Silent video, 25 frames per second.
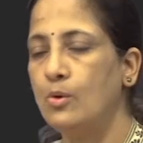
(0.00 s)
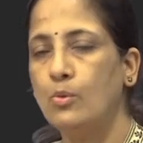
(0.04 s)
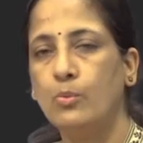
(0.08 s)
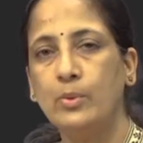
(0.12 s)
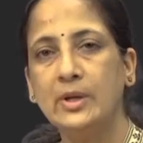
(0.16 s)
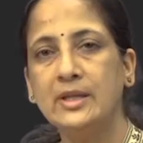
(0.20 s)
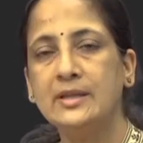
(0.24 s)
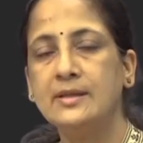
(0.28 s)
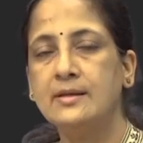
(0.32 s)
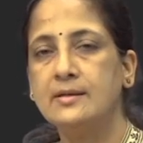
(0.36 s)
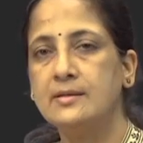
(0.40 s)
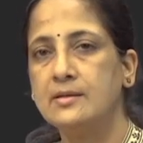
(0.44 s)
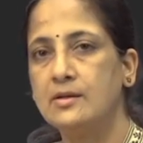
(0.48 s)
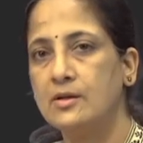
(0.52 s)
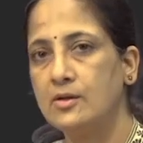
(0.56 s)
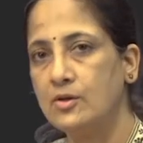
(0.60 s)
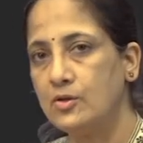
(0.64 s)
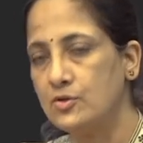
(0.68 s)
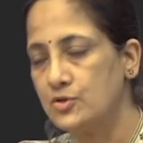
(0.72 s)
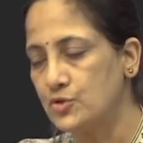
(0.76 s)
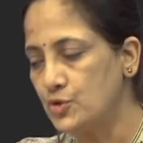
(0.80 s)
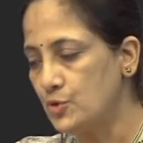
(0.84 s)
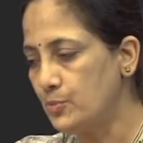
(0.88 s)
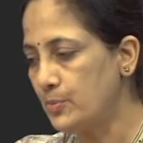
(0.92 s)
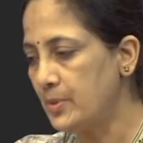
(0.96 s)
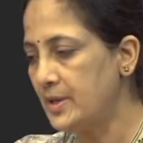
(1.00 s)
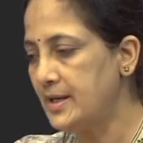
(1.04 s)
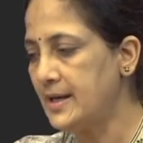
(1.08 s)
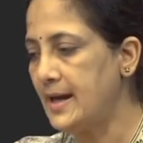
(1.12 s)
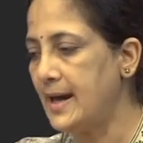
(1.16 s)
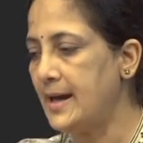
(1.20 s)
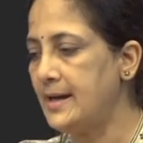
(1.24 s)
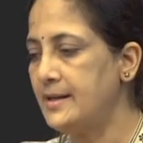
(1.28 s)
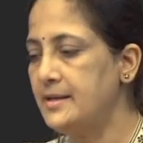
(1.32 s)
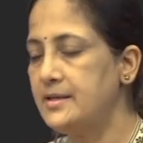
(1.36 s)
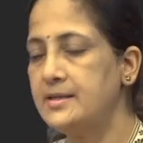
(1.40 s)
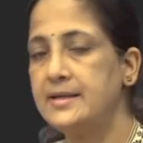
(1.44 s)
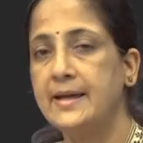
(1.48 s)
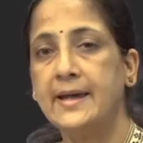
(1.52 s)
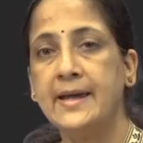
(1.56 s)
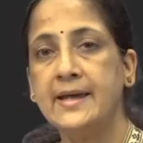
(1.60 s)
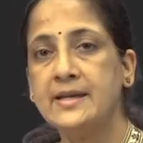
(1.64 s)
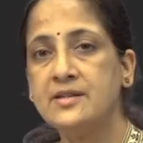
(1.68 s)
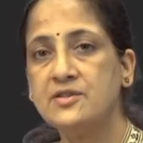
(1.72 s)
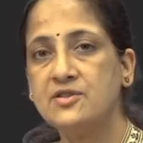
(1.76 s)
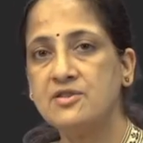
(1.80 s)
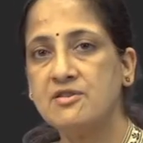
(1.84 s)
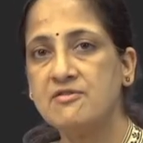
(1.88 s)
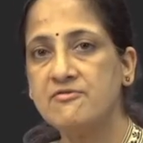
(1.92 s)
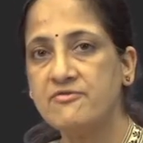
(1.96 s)
with superadded
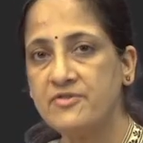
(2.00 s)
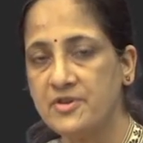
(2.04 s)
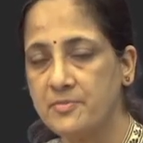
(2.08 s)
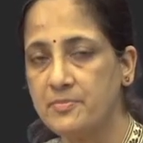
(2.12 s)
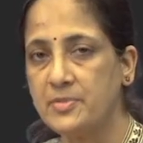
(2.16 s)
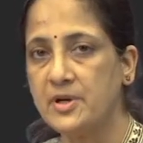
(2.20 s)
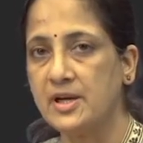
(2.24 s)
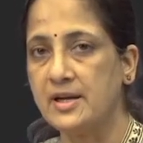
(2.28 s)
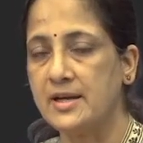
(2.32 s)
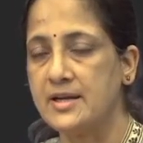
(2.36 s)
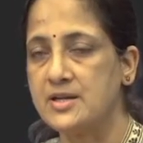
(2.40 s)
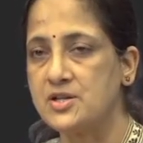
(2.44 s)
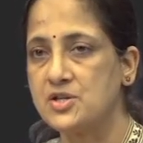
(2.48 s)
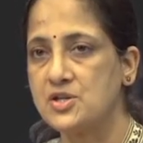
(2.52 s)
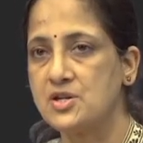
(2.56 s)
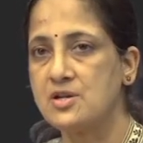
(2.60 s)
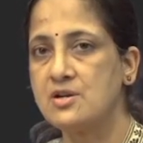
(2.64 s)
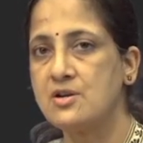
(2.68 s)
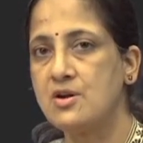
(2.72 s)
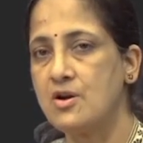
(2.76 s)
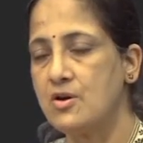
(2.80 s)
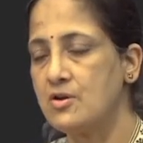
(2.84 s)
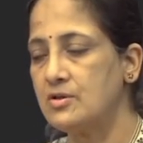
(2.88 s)
atrial fibrillation